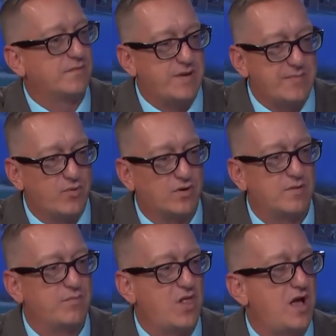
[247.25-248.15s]
People are
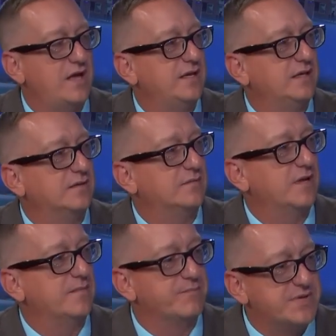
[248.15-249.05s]
complying, and,
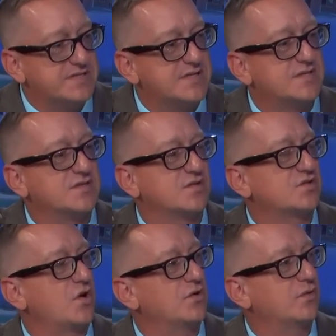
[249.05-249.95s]
and businesses are
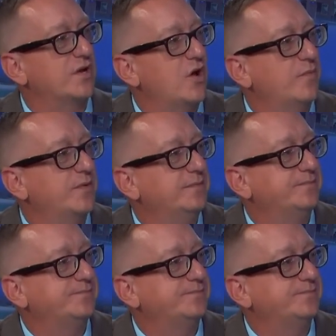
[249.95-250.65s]
starting to reopen.